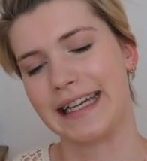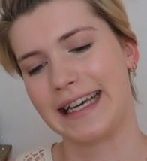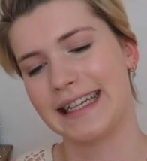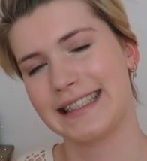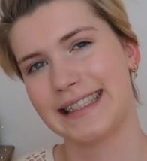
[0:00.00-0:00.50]
it
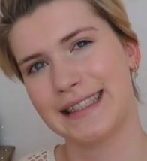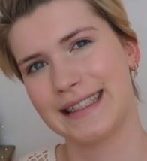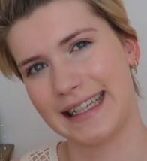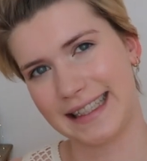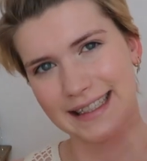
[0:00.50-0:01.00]

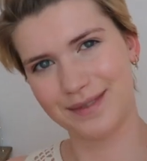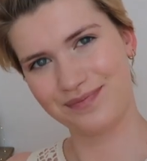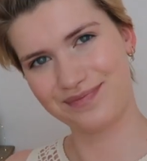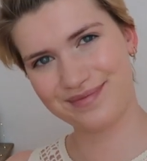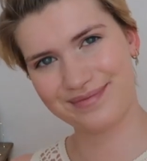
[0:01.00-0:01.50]
gets like
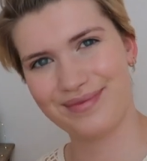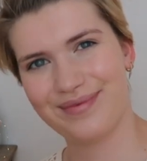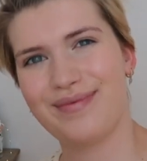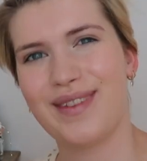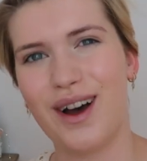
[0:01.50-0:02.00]

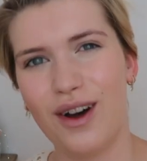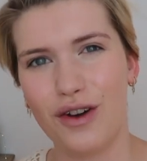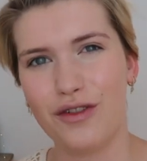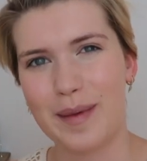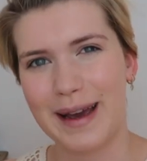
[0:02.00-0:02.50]
all
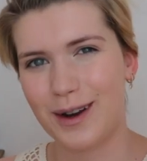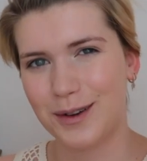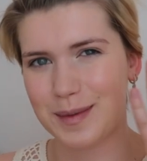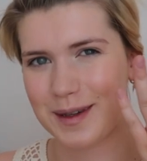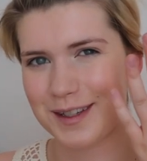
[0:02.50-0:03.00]
over my
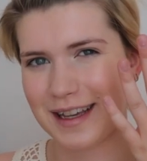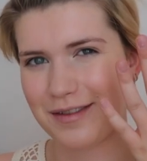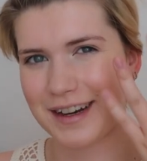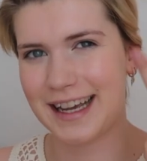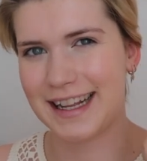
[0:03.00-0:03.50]
clothes because I
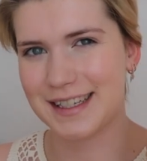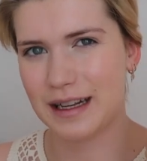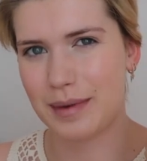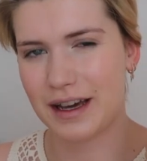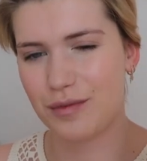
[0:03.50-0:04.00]
forget it's on
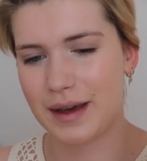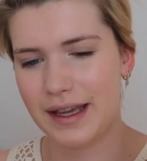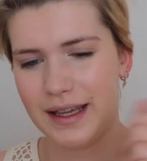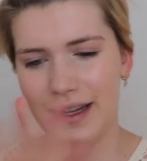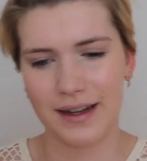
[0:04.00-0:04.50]
the back of my
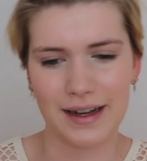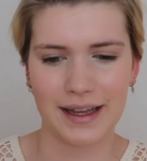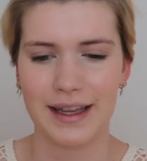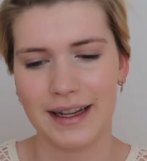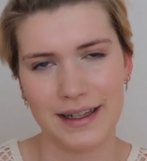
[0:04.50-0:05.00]
hand and then
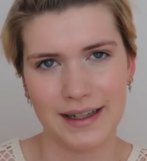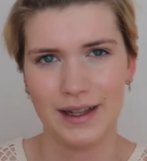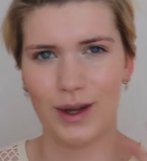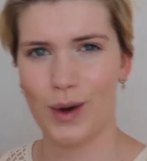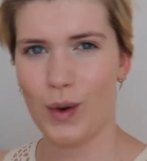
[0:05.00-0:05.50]
I
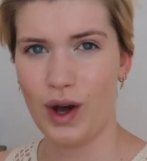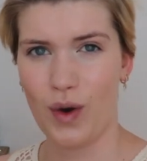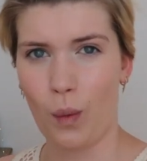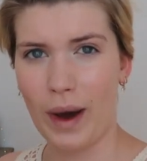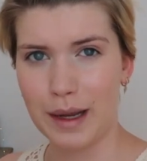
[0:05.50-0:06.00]

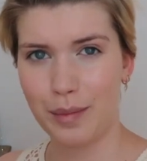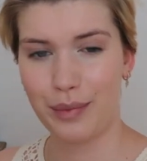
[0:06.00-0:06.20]
wipe.